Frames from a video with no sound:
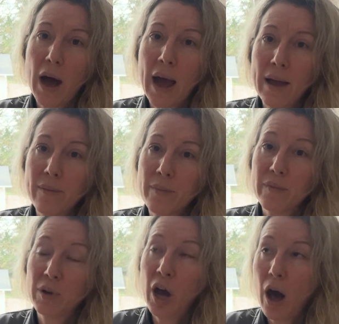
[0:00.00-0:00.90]

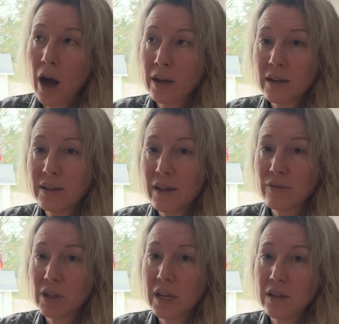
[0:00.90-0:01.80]
I'm
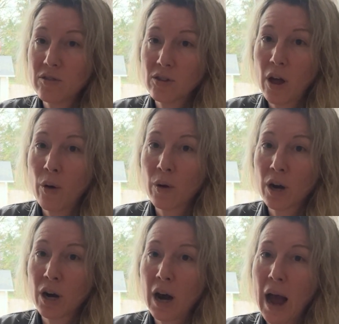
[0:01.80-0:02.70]
cognitively
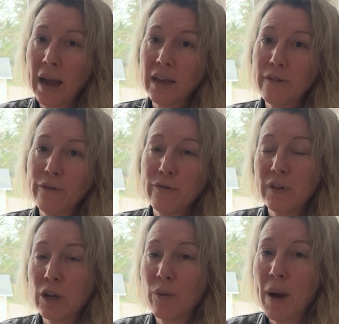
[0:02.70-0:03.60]
slower. I can
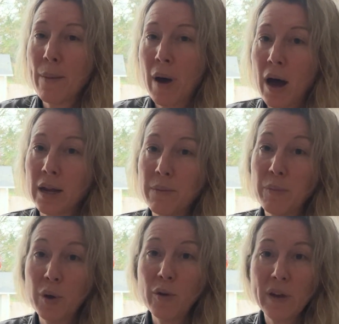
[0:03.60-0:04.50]
feel my body
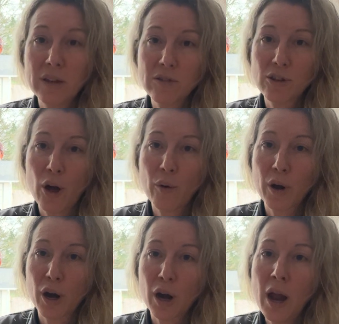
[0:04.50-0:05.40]
moving
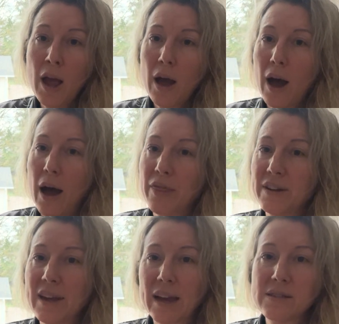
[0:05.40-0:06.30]
slower. The
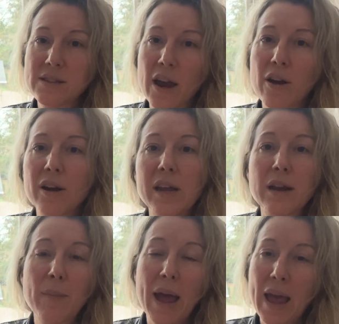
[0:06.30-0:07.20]
dexterity
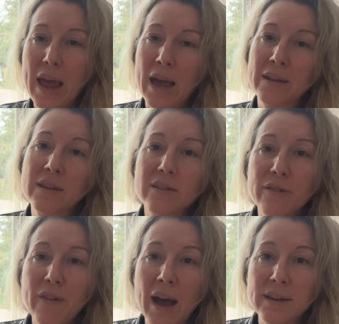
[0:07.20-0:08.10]
in my hands is
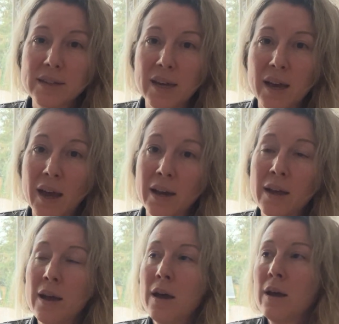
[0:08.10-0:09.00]
affected,
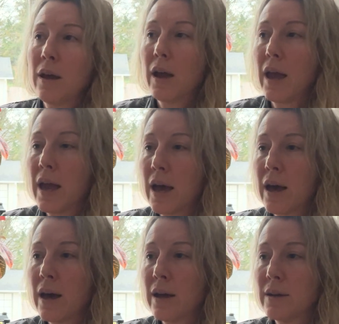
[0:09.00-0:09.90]

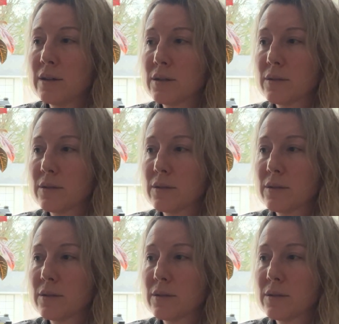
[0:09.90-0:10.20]
and